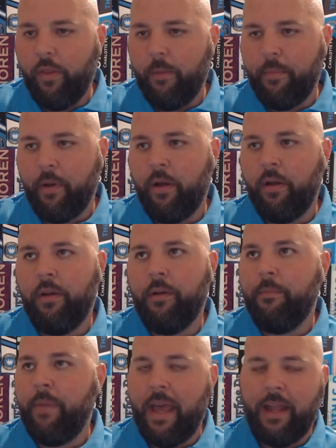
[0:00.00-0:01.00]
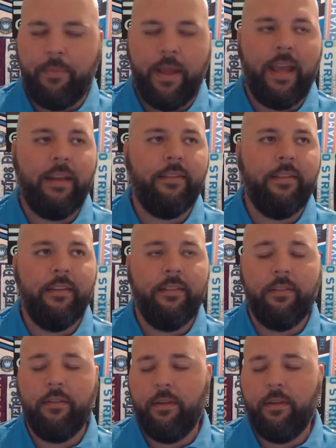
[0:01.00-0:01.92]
on the ball, bad passes.